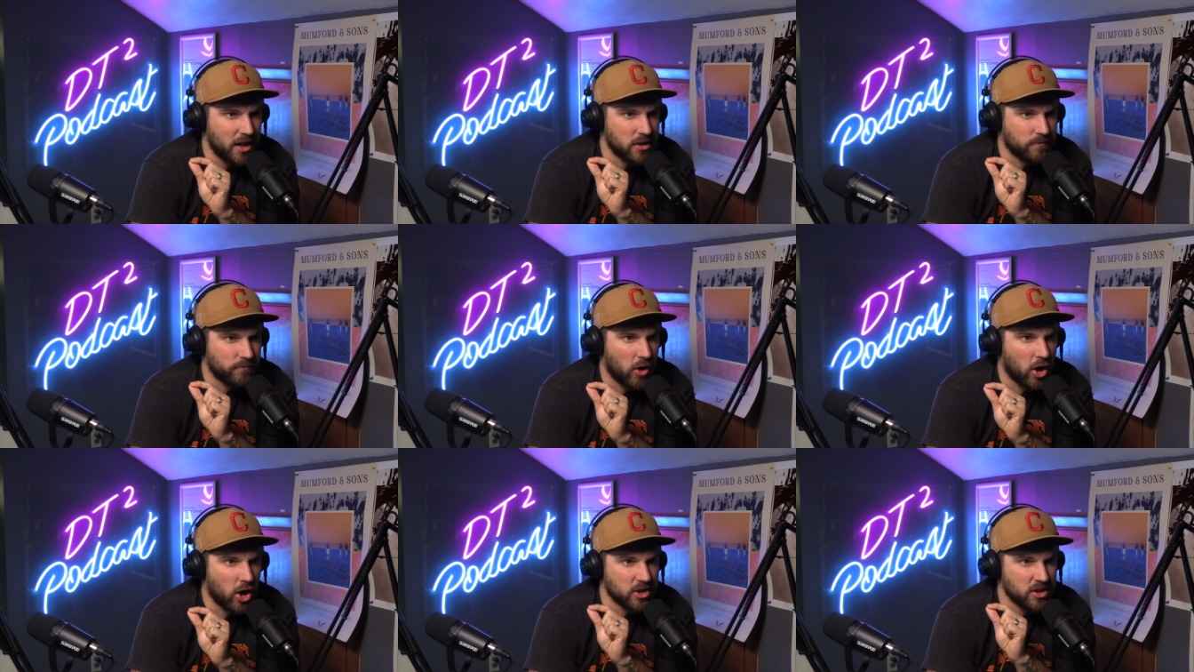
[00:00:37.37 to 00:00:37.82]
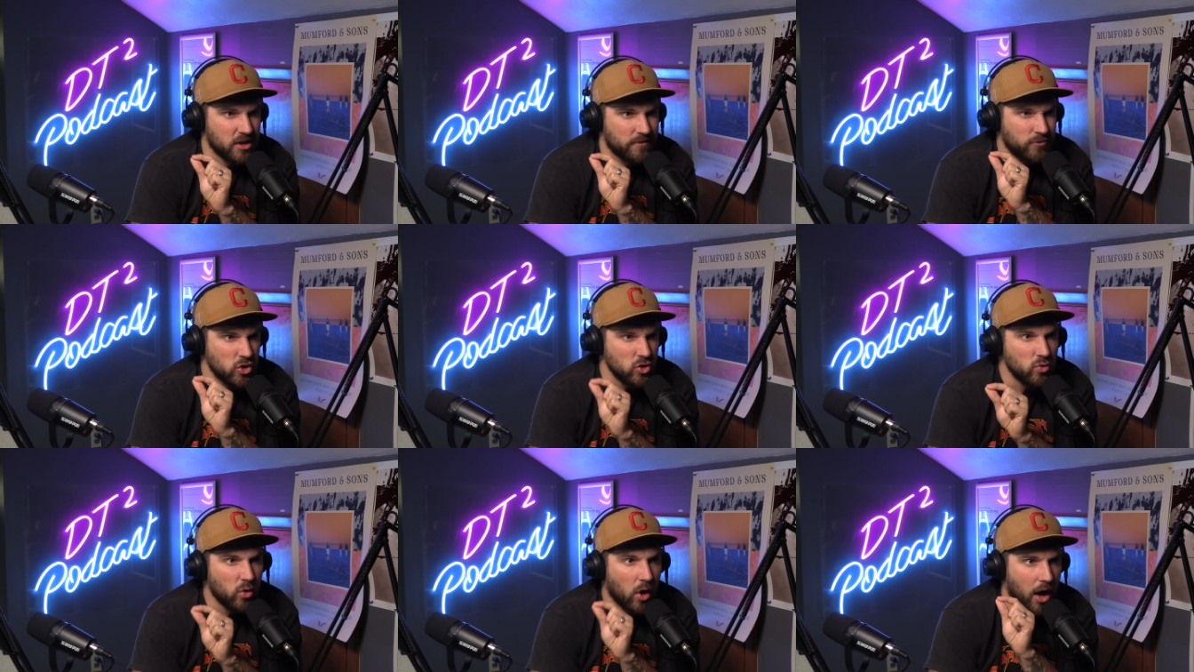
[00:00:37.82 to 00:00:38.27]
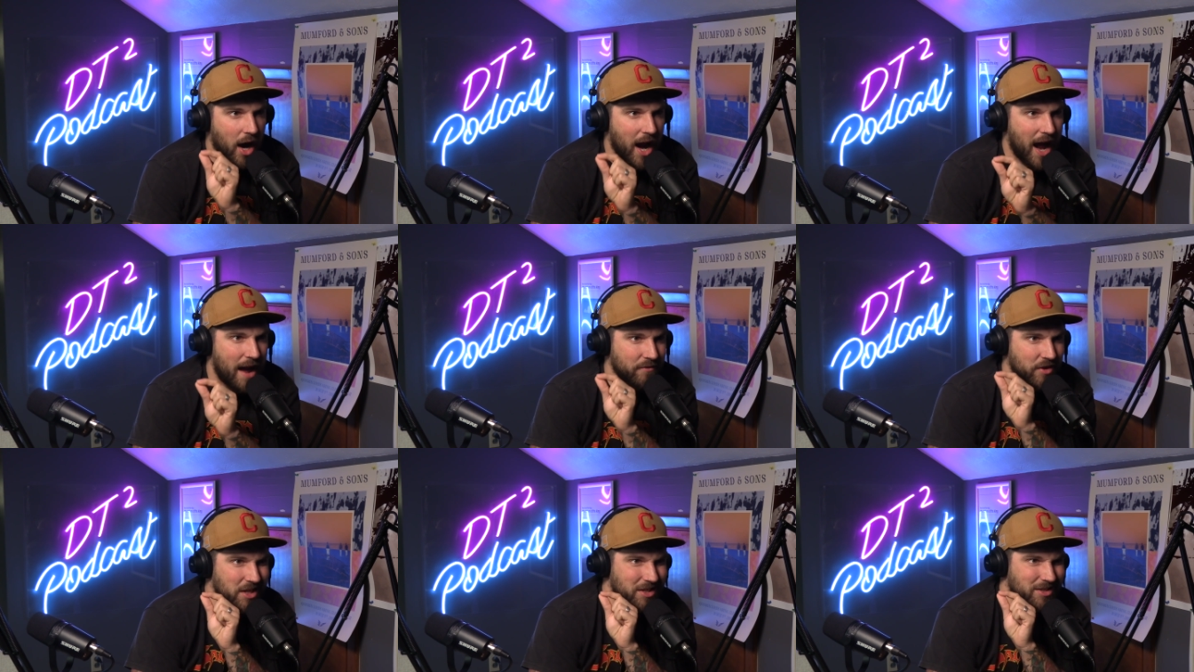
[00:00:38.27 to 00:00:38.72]
as far as if you are
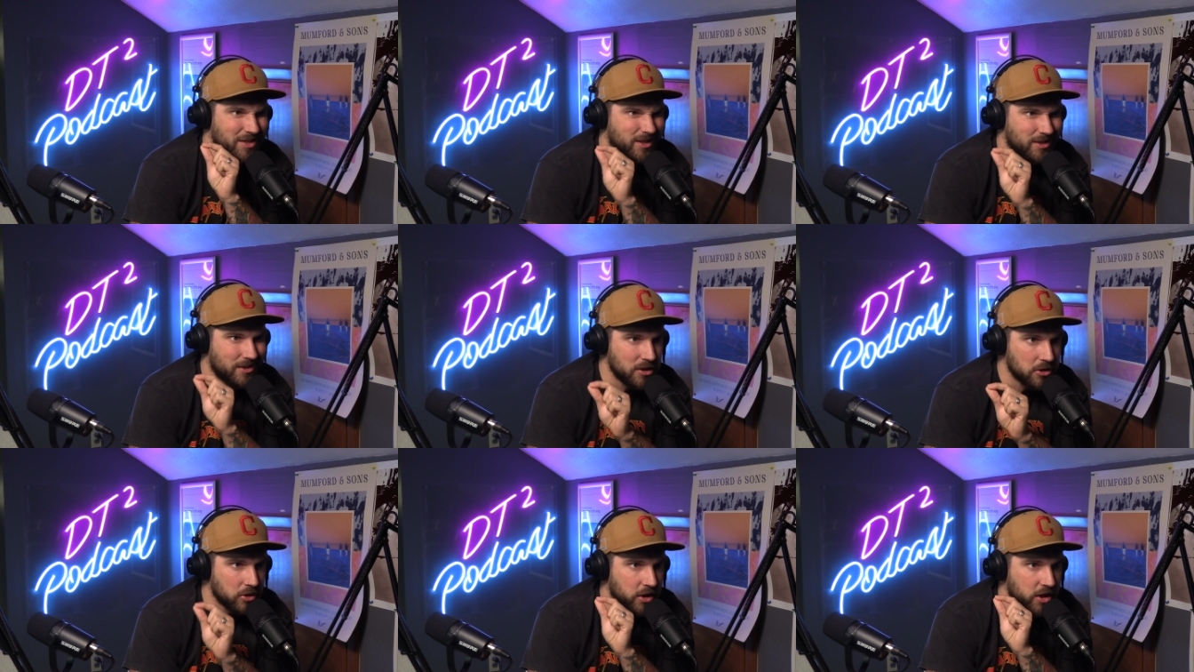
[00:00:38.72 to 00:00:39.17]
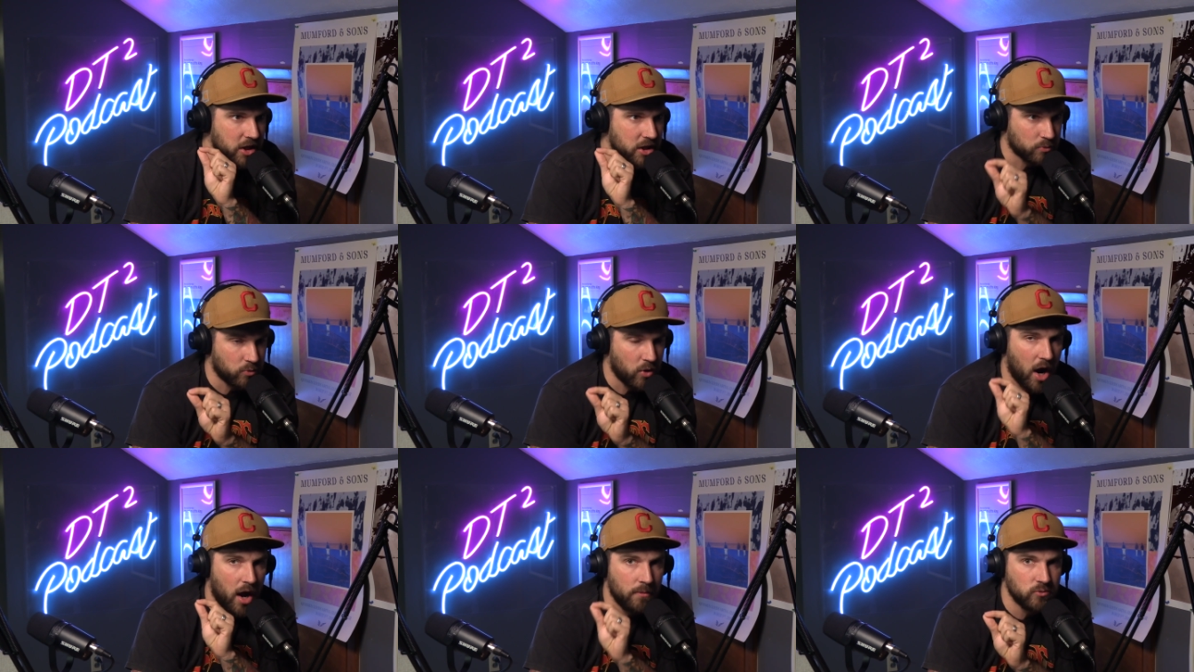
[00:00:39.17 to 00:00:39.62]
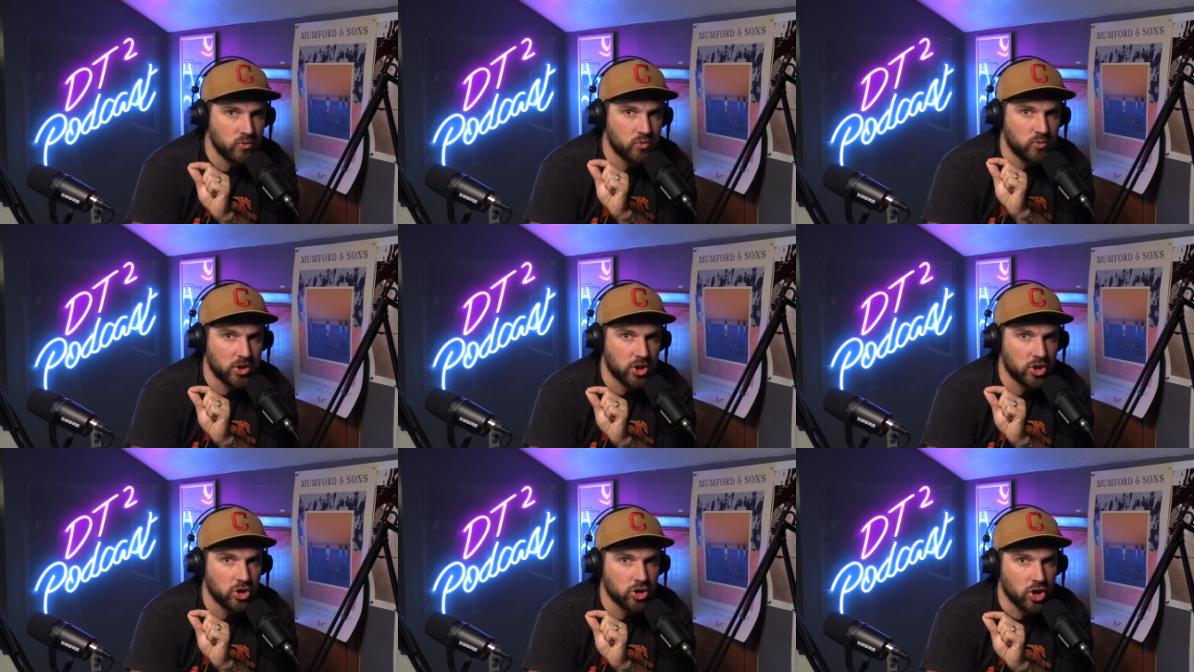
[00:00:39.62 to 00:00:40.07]
having serious problems
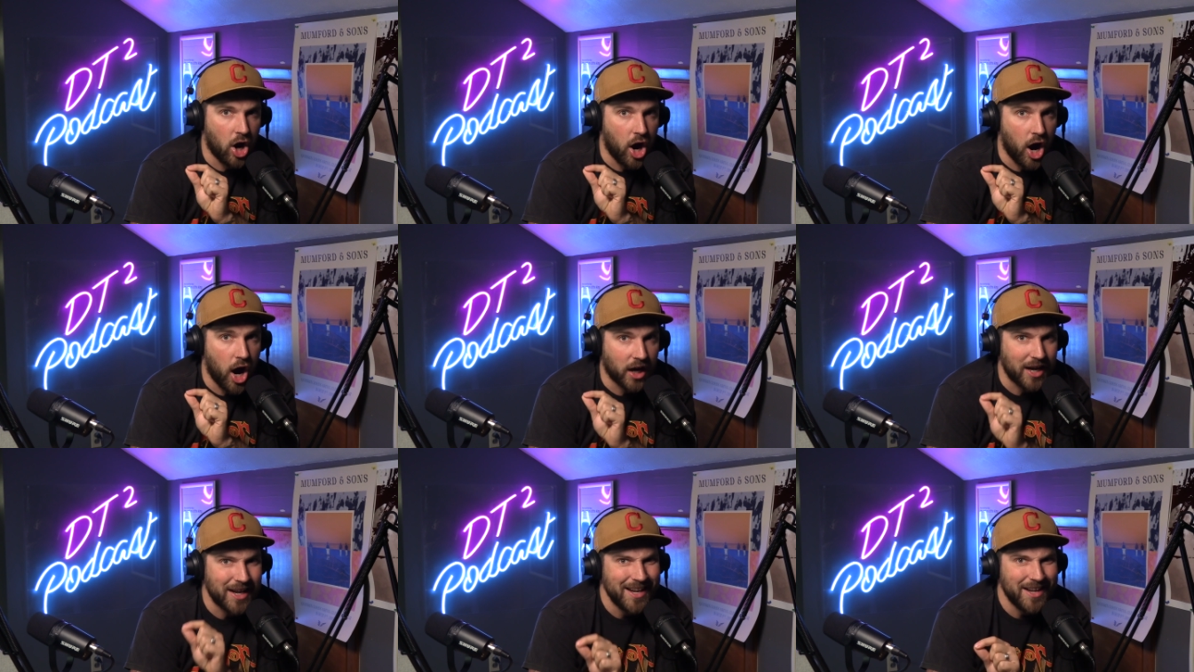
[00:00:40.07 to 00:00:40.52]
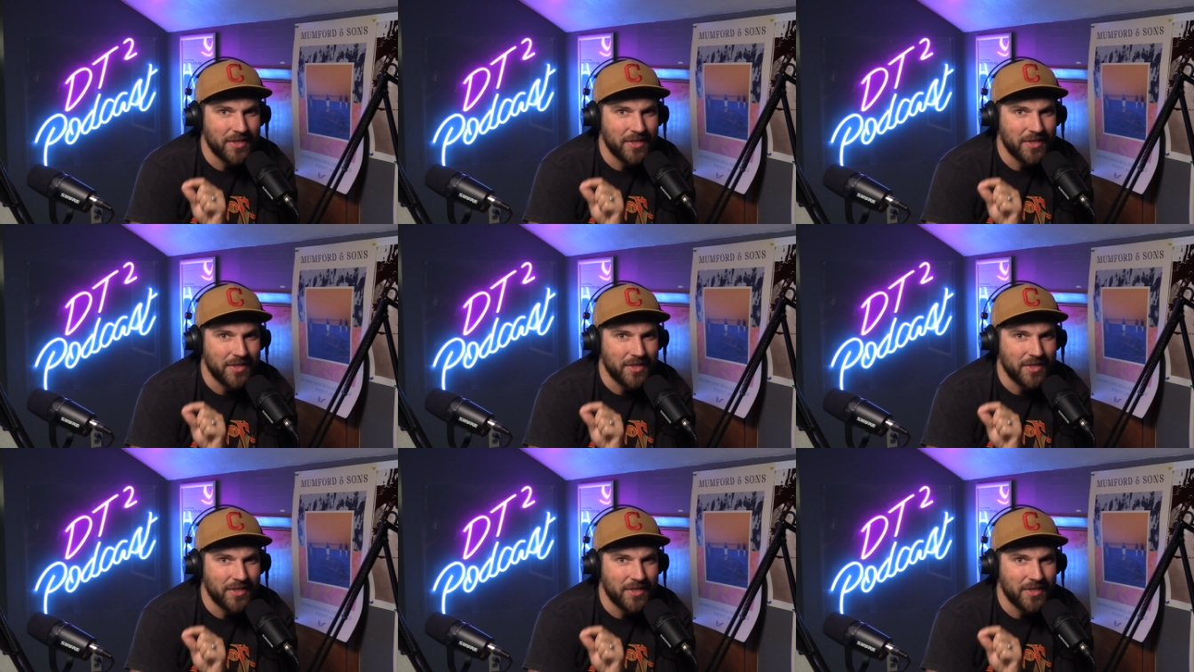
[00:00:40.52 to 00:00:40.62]
with your dog,